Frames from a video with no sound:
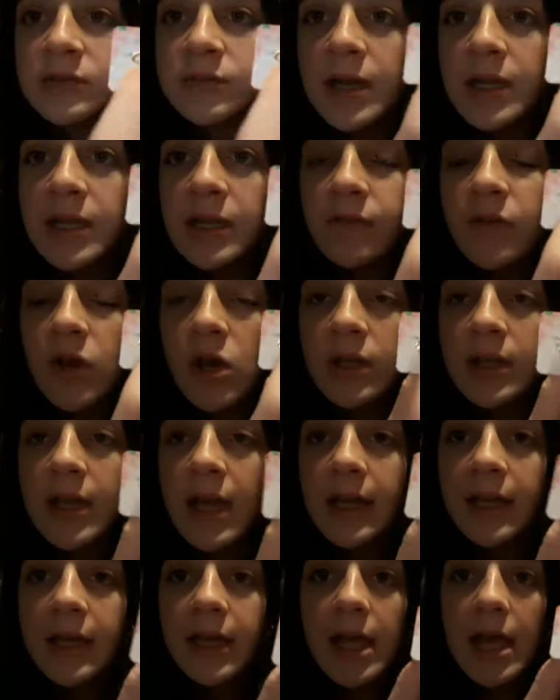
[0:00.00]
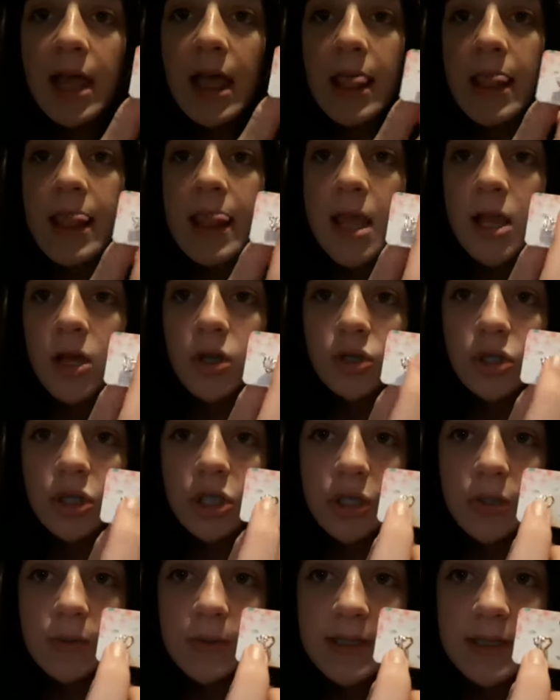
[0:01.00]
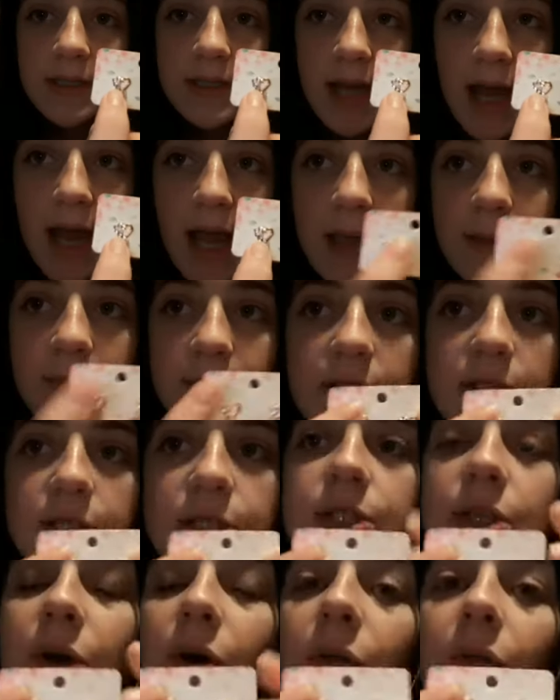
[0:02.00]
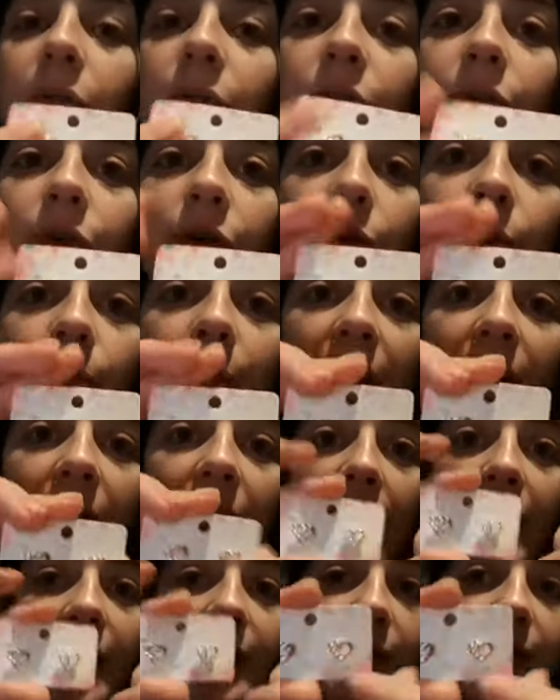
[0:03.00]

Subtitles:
where they've got like little cute diamonds on them, and